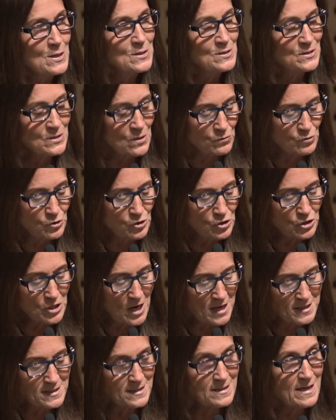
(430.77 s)
So
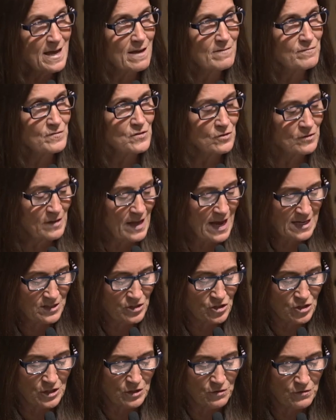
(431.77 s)
just after
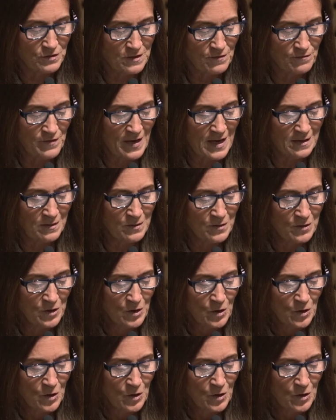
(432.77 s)
last year's event,